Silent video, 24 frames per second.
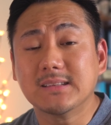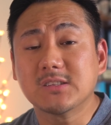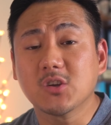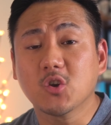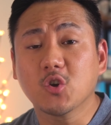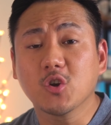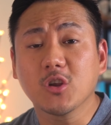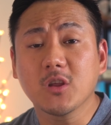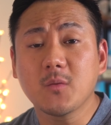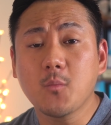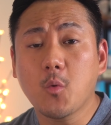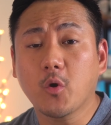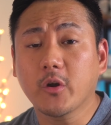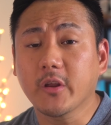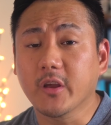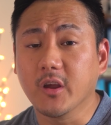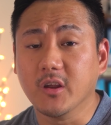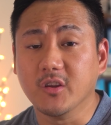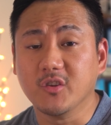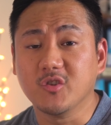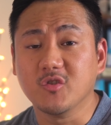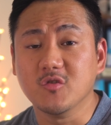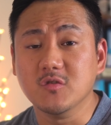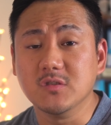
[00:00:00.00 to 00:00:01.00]
It's early morning
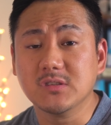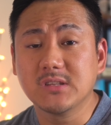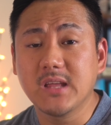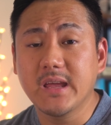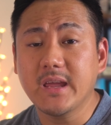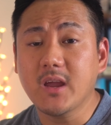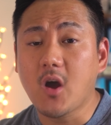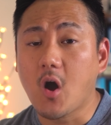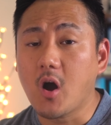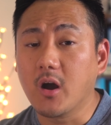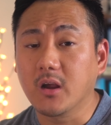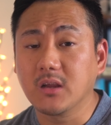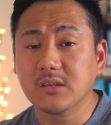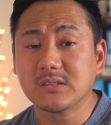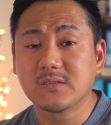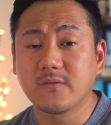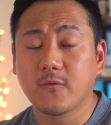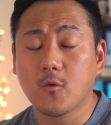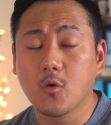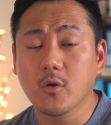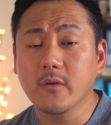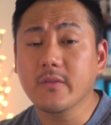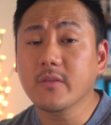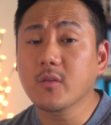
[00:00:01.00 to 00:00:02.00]
on Tuesday, August
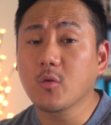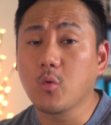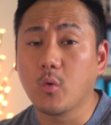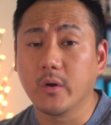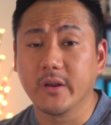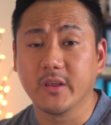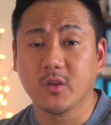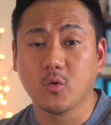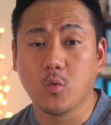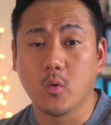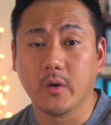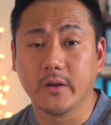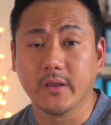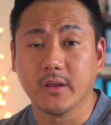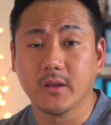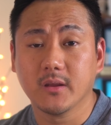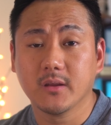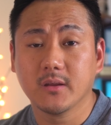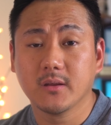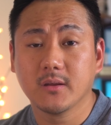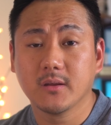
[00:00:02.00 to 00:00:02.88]
4th, 2020.